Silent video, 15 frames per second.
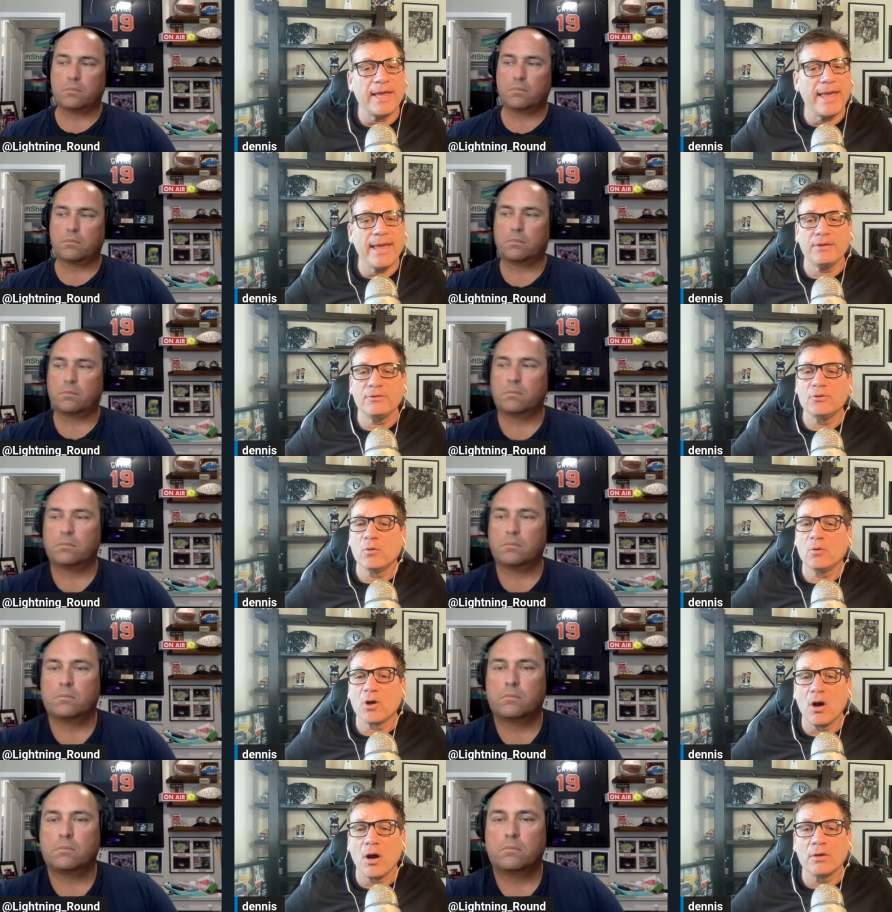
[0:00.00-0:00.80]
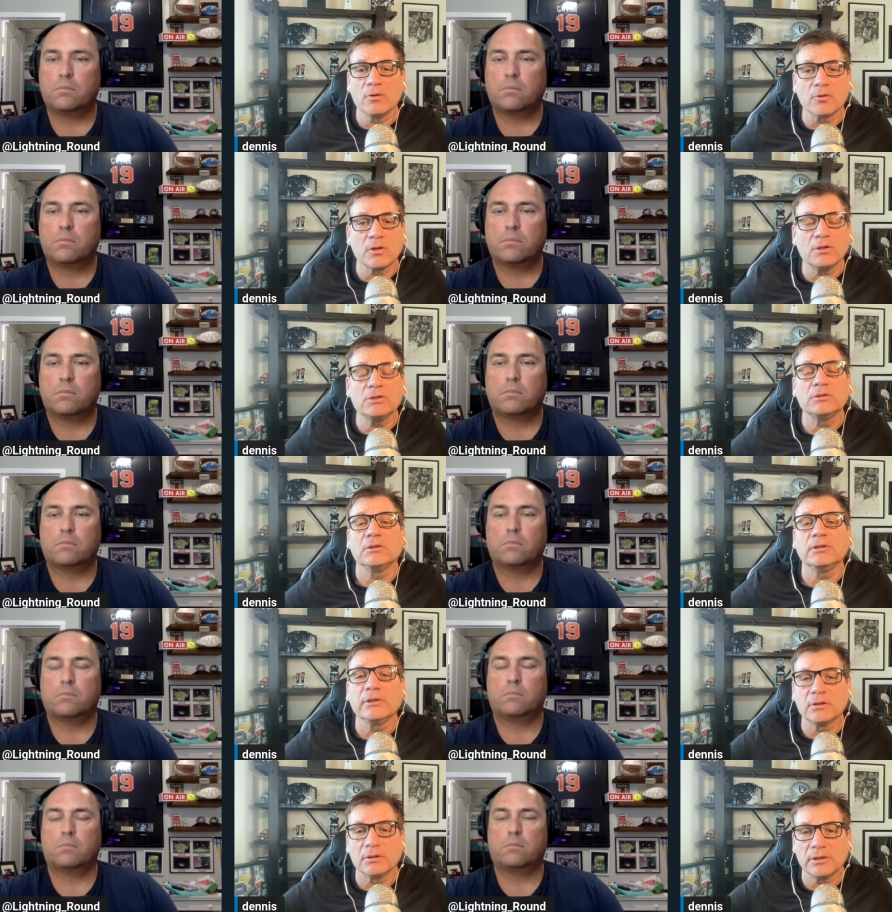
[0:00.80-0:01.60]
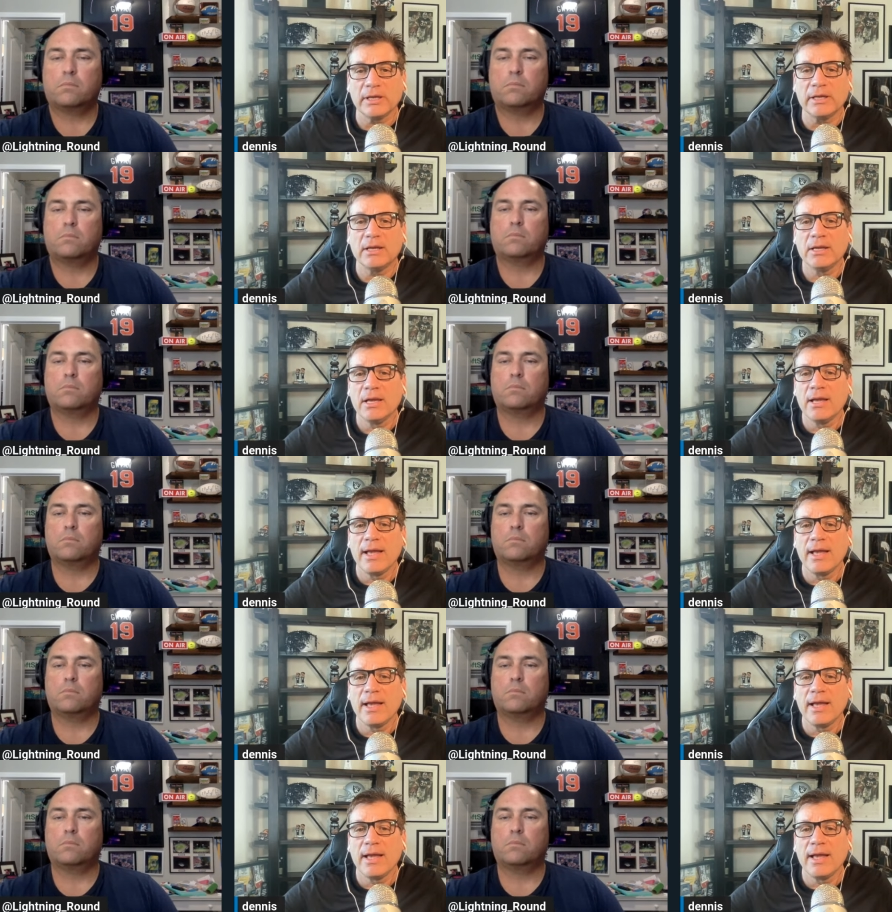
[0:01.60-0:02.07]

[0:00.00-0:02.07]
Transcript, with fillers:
Speaker 1: Aidan O'Connell clearly